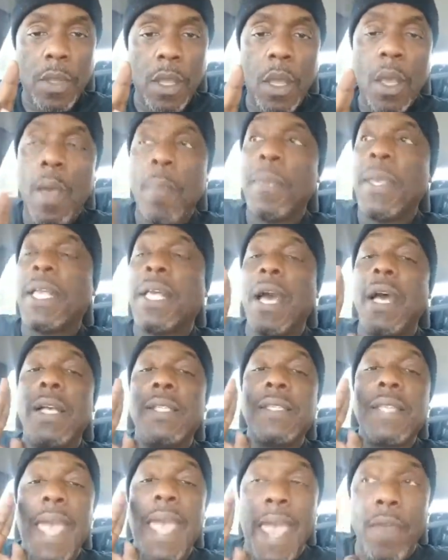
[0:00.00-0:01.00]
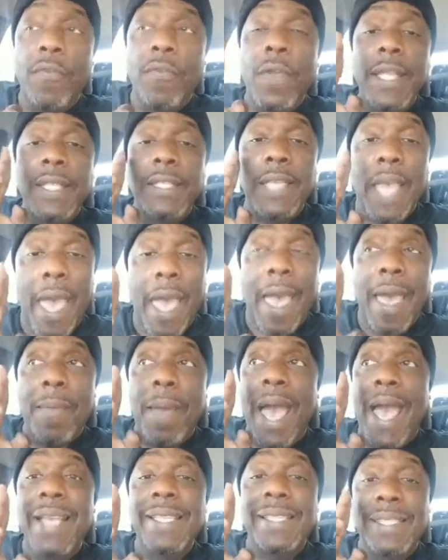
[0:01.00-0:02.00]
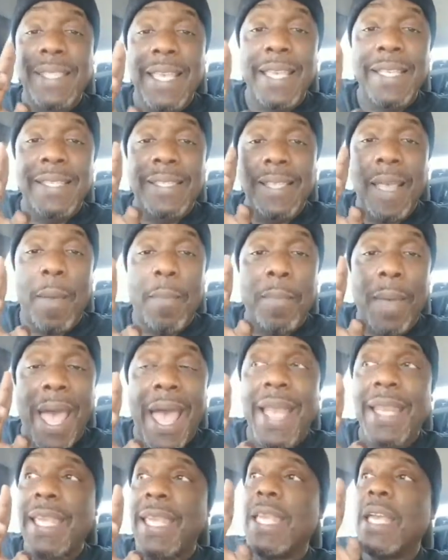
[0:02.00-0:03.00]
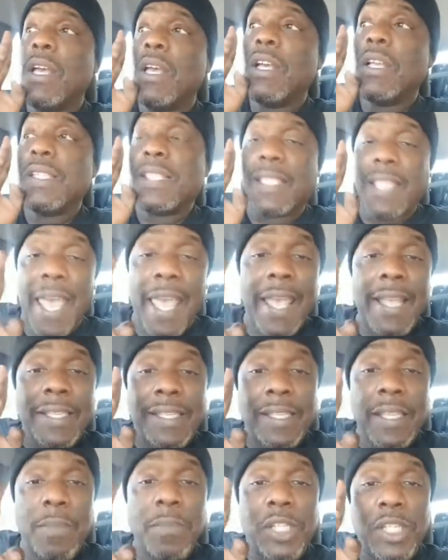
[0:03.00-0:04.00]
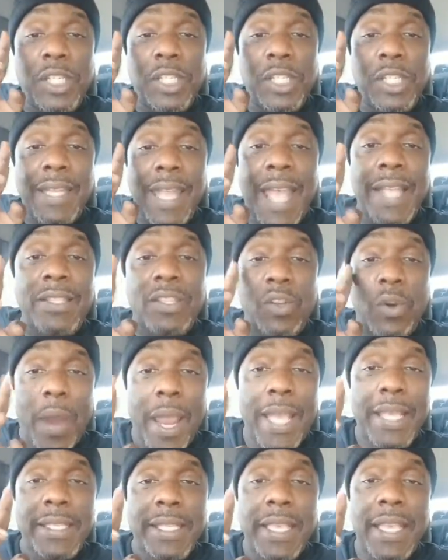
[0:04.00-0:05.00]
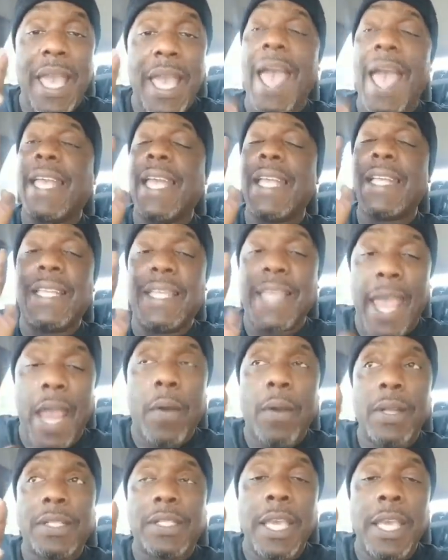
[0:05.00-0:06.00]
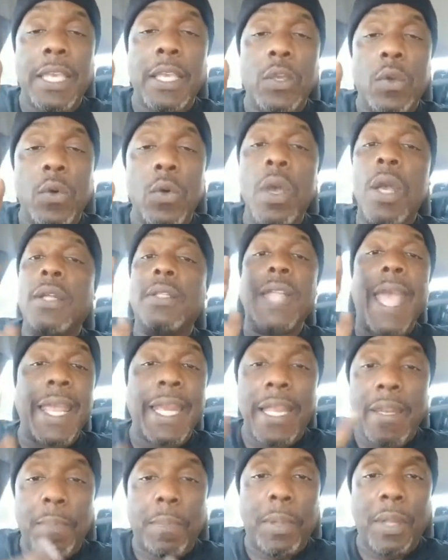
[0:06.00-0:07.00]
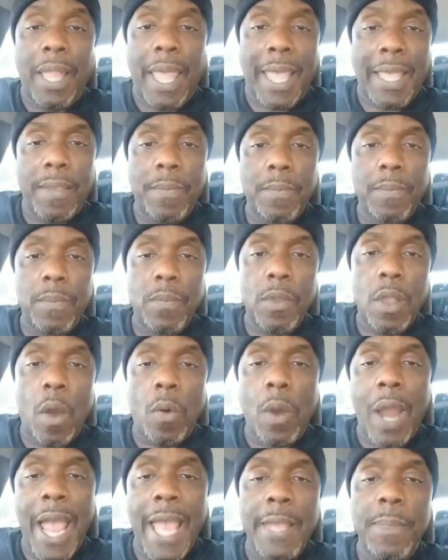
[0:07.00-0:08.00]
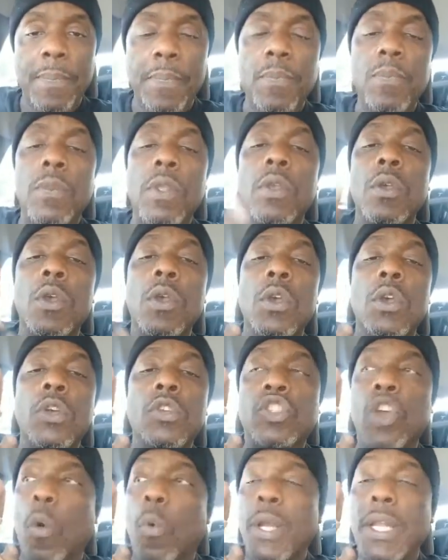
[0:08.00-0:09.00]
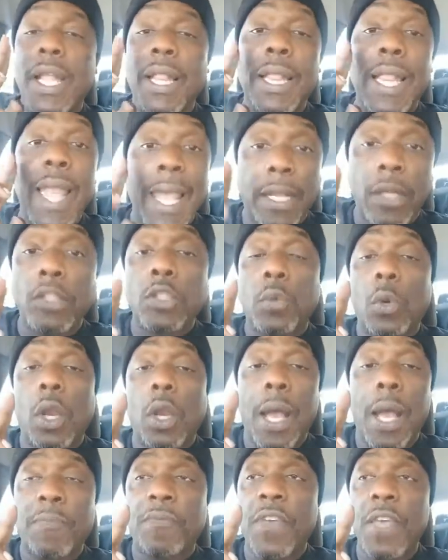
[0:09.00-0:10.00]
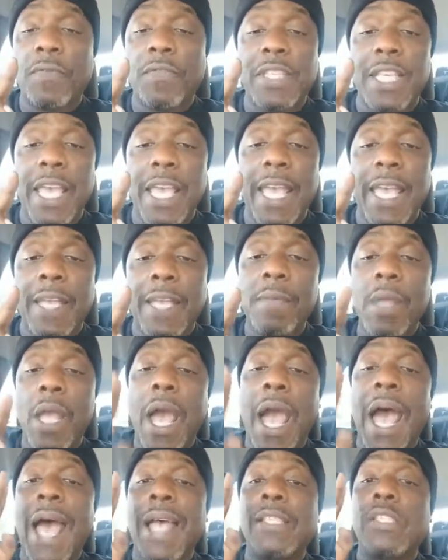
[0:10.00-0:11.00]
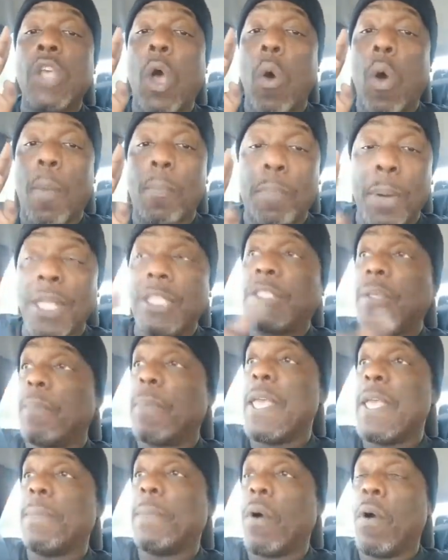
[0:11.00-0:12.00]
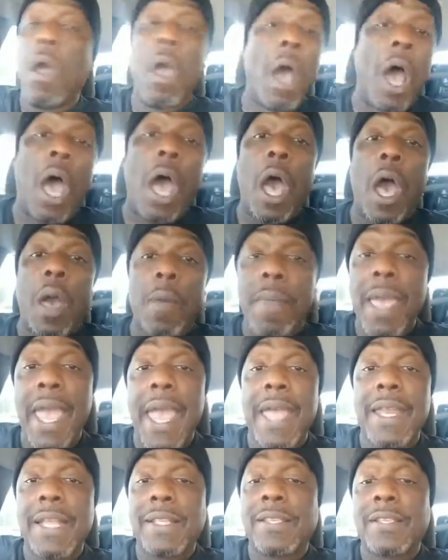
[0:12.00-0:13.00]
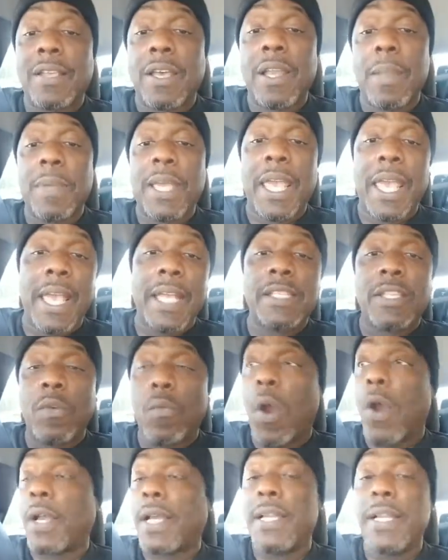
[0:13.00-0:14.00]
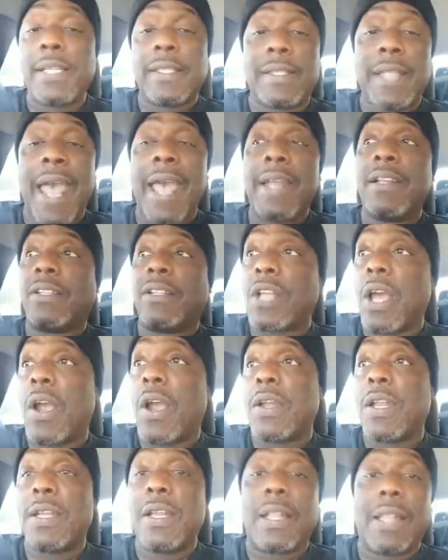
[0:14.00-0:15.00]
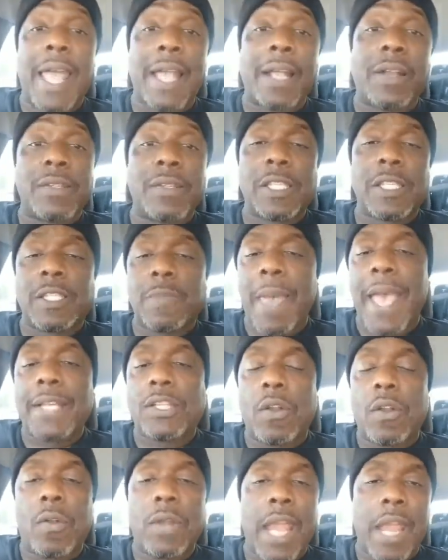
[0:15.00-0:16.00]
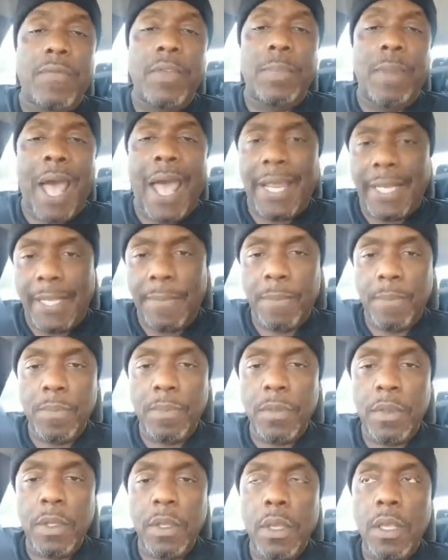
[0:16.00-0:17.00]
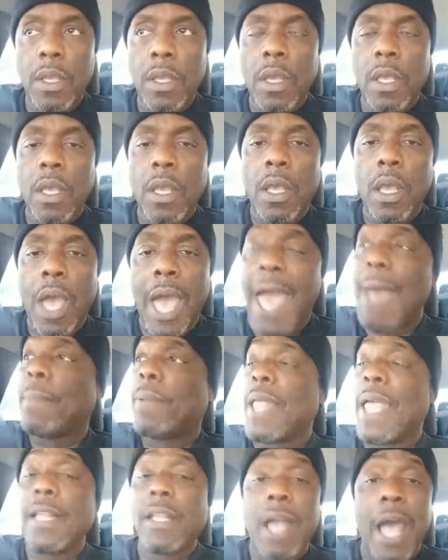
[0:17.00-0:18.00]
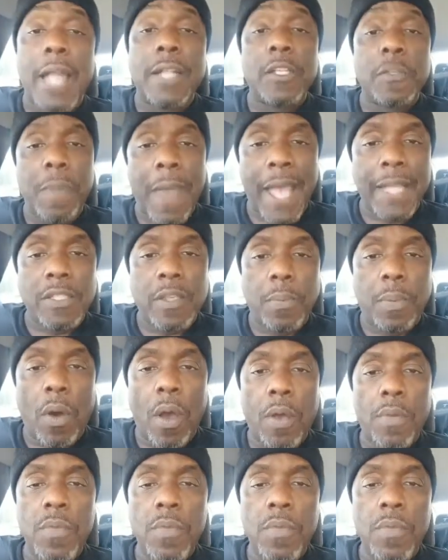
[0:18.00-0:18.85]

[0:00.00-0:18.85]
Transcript: Because every time I see somebody saying some shit that's crazy, I can guarantee you they didn't play, all right? So when the Lakers were up 15, I saw a bunch of people, oh man, this is going to be easy working this, that, and the third, and the Lakers are smashing on everybody. I played college basketball.